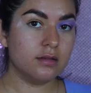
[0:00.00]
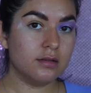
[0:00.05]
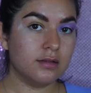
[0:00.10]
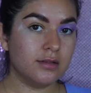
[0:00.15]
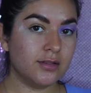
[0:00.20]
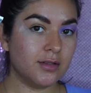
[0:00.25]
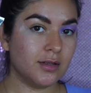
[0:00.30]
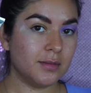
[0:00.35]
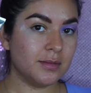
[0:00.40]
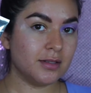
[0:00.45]

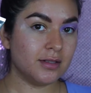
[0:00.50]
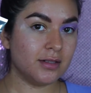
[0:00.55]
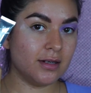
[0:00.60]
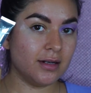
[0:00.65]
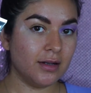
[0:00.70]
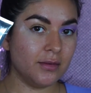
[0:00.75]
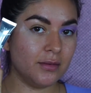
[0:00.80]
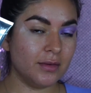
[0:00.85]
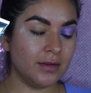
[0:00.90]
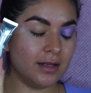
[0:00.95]
So I'm
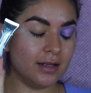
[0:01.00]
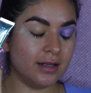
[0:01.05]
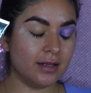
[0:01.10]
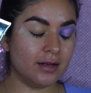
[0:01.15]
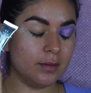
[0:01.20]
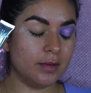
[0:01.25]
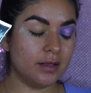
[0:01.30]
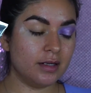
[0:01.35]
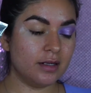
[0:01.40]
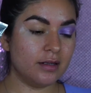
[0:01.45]
starting with a
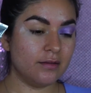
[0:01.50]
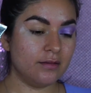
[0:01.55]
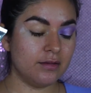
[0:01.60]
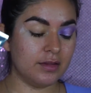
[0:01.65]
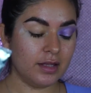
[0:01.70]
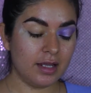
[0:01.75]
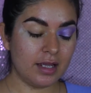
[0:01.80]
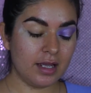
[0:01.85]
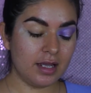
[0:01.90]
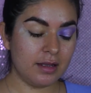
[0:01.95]
little bit of
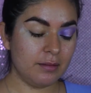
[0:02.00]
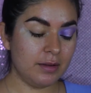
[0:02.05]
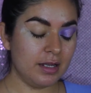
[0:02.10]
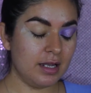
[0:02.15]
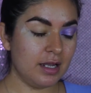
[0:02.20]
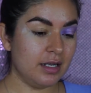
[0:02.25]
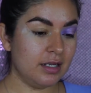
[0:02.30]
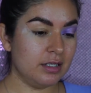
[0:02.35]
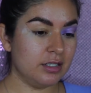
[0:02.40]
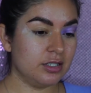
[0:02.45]
the
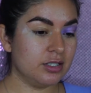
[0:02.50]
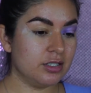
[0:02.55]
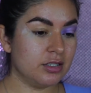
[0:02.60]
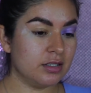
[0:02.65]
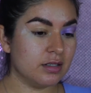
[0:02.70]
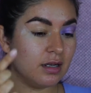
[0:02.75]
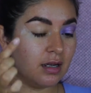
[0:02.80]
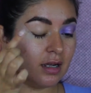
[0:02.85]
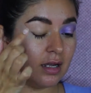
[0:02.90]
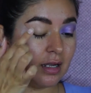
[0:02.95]

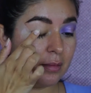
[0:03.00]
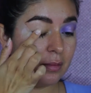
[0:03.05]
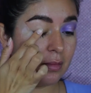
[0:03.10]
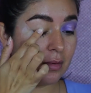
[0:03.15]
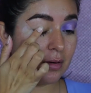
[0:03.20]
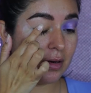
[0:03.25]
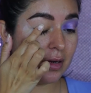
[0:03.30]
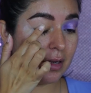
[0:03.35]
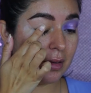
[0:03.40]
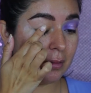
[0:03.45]
ABH eye
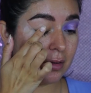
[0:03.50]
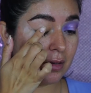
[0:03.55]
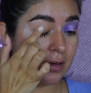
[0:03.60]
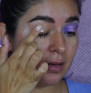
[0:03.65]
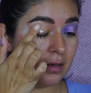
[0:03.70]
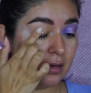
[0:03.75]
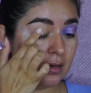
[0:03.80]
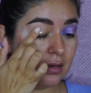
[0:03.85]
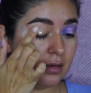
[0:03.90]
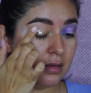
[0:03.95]
primer,
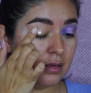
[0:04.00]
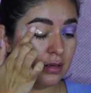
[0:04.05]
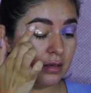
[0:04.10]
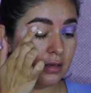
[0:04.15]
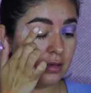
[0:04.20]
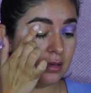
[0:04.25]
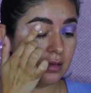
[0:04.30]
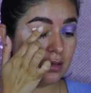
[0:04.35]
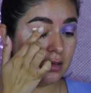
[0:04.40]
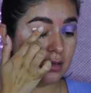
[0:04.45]

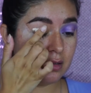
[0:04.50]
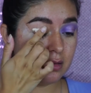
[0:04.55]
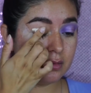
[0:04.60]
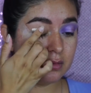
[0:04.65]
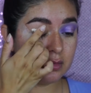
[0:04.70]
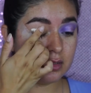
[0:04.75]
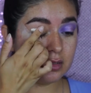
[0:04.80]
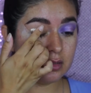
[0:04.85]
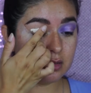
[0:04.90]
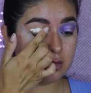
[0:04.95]
and I'm
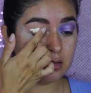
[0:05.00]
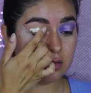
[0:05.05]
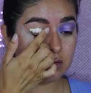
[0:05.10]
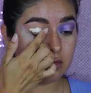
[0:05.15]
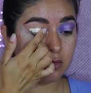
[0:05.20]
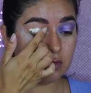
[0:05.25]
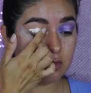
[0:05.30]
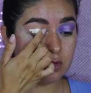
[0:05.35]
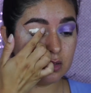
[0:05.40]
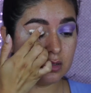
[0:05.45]
just
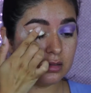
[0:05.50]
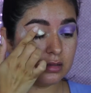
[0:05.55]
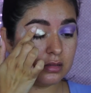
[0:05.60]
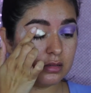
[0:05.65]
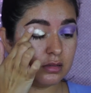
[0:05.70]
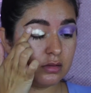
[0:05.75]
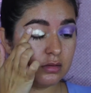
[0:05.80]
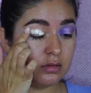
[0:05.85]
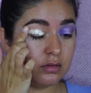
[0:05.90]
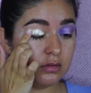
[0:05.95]
going
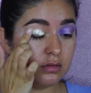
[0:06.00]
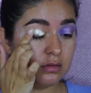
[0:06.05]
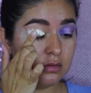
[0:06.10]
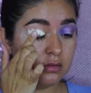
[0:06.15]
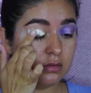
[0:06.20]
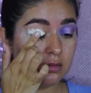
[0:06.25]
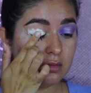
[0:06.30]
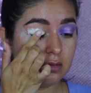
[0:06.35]
to